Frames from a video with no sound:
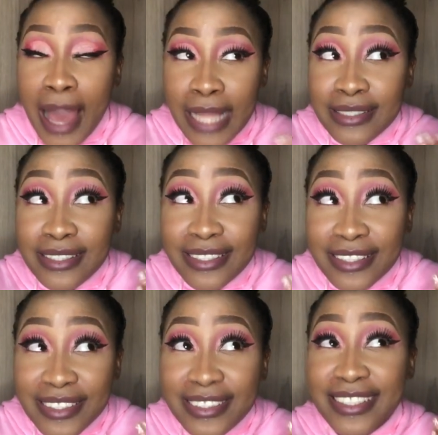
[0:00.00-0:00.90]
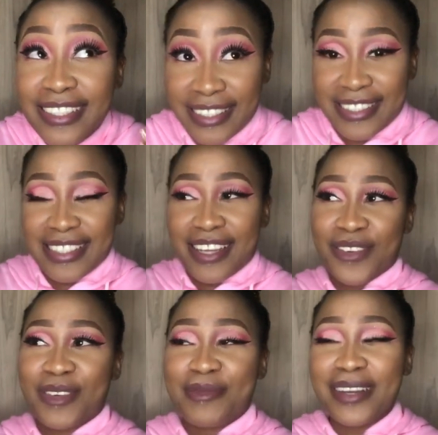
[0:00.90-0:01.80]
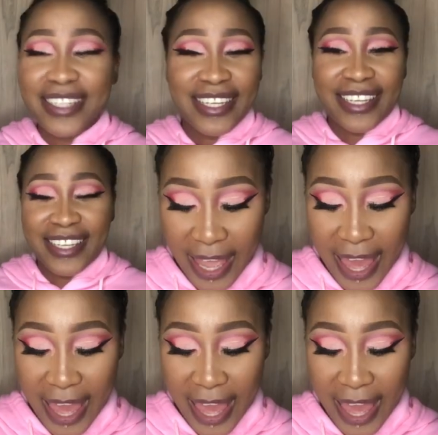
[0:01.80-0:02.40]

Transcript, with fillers: I didn't get a reply.